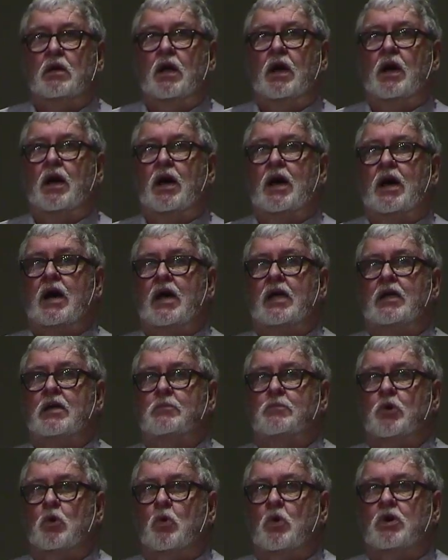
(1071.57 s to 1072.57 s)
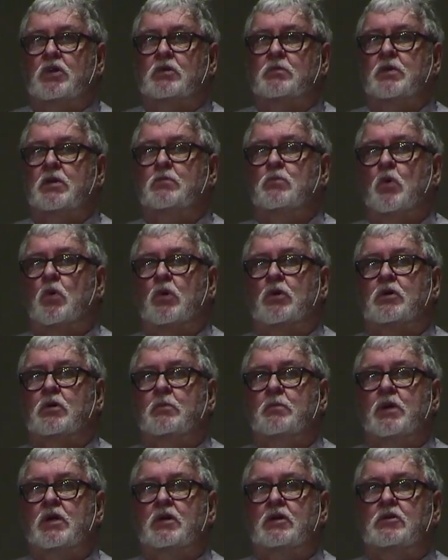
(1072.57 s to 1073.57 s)
I am going to be more
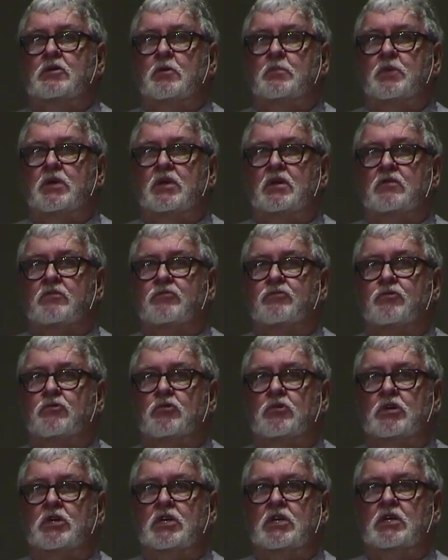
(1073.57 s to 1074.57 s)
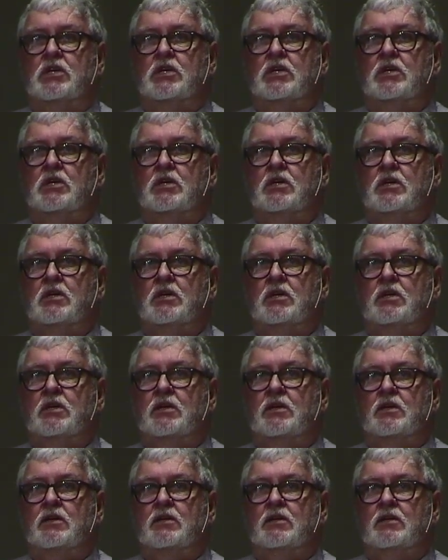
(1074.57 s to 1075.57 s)
committed to being free
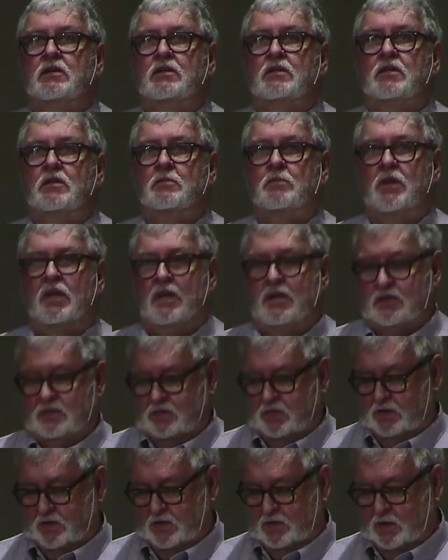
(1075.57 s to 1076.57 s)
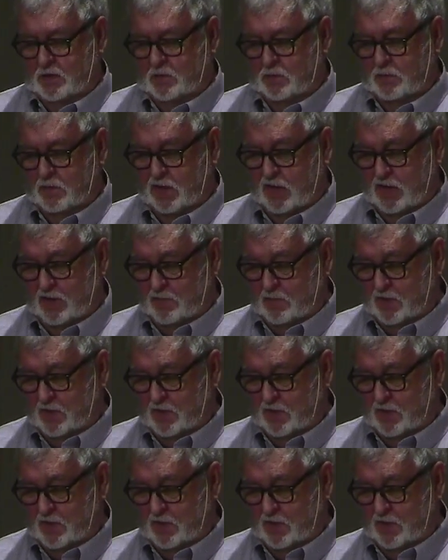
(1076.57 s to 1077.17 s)
than placing blame.